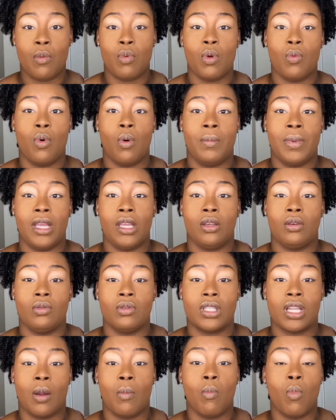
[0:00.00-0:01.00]
we will be
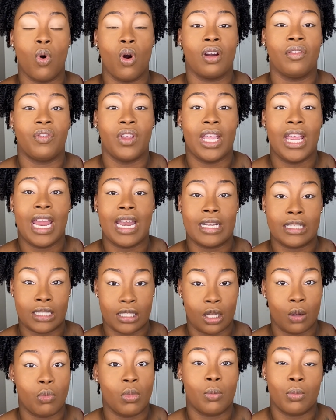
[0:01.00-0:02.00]
using Morphe and
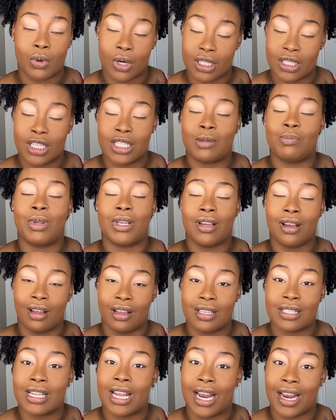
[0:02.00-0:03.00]
Sigma brushes
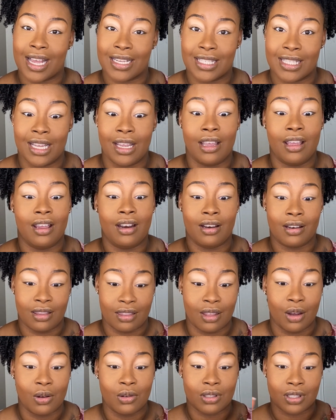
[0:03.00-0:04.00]
because, like I said,
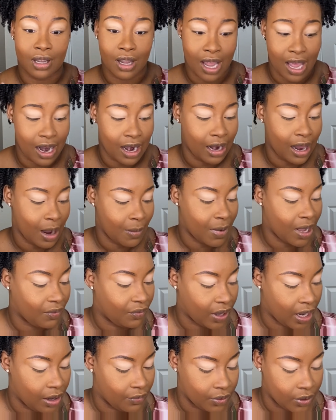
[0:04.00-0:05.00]
those are kind of like my
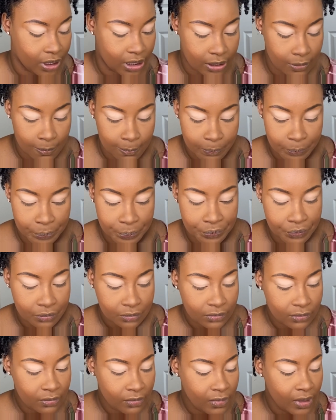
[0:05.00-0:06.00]
favorites.
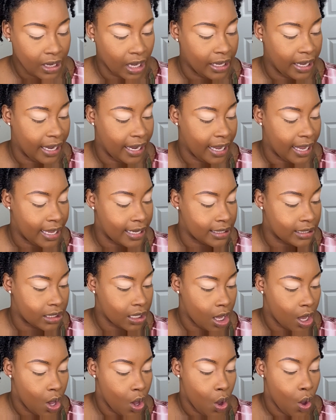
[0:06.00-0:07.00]
And
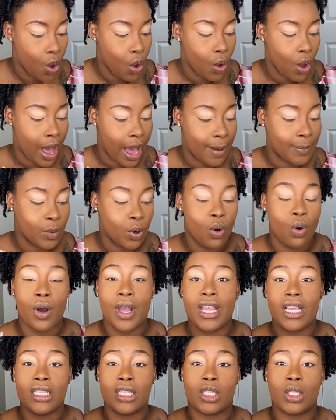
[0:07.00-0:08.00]
I'm
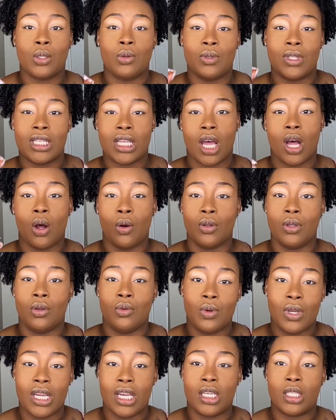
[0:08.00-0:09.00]
going to tell
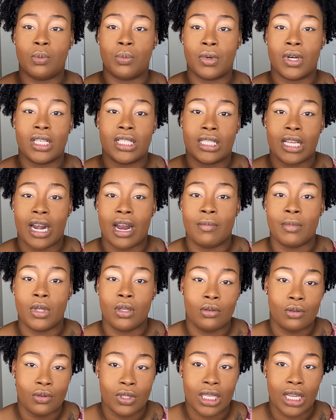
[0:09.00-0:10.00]
you each brush that I'm
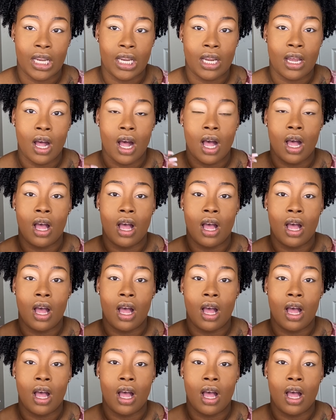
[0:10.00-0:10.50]
using